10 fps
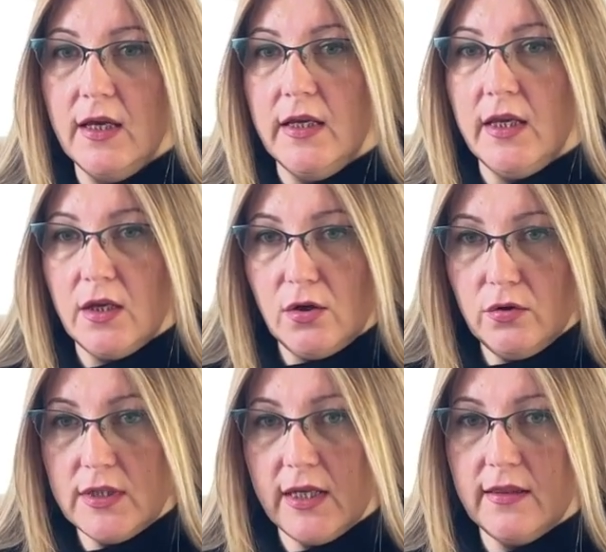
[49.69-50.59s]

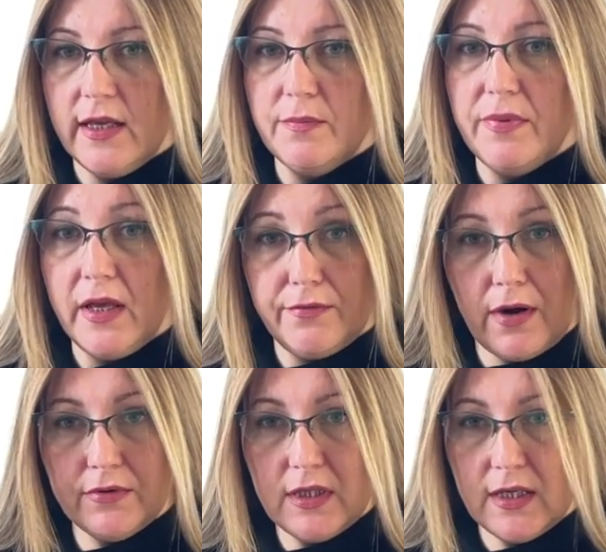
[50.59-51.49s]
including their
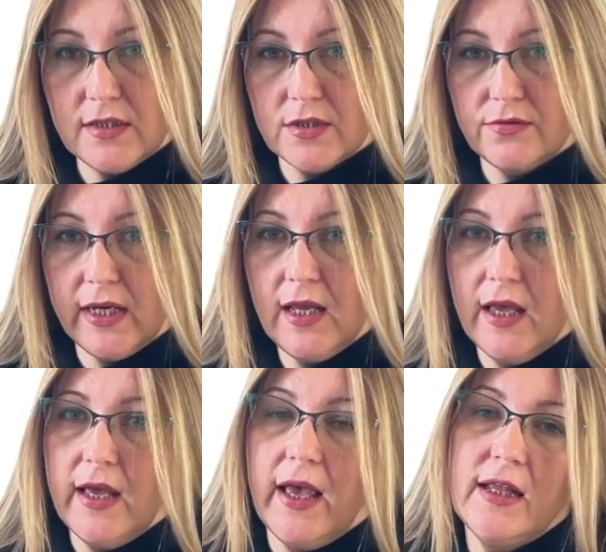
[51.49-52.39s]
background history
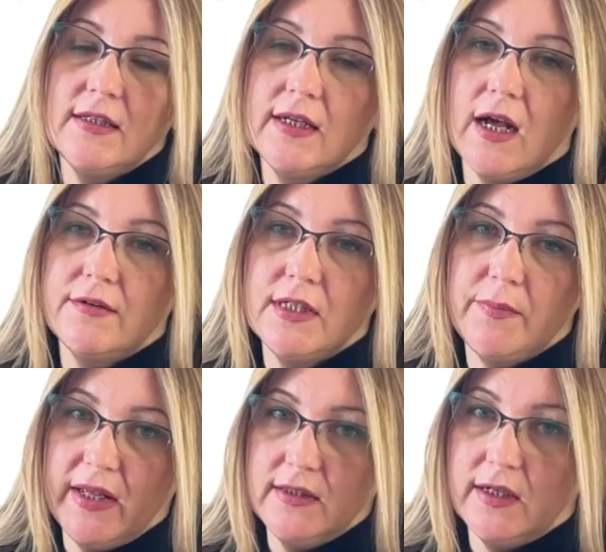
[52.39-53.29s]
and current
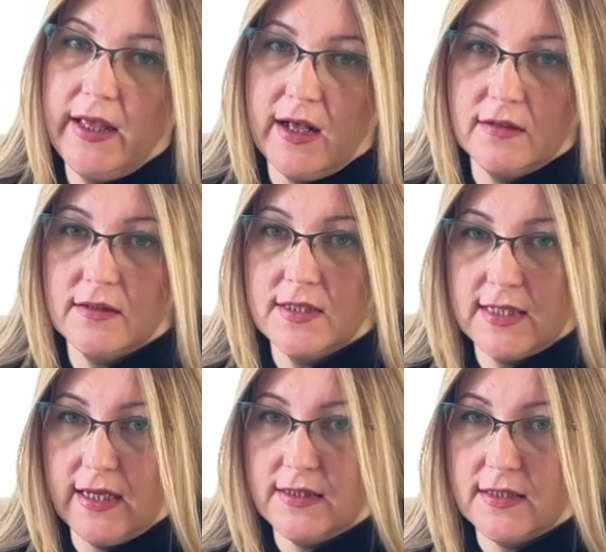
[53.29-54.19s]
mental health
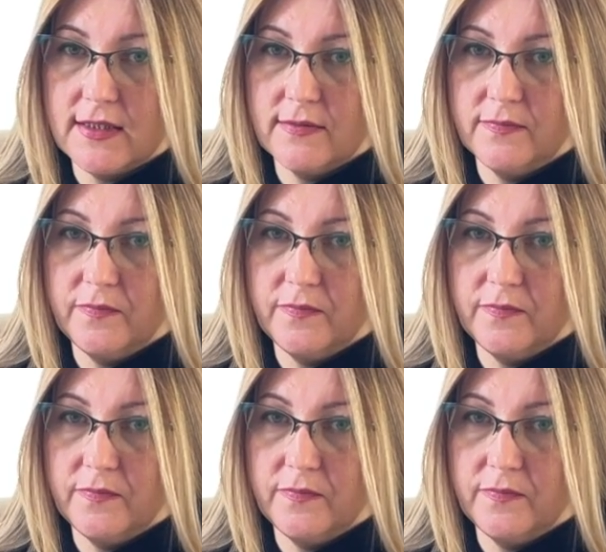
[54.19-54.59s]
status.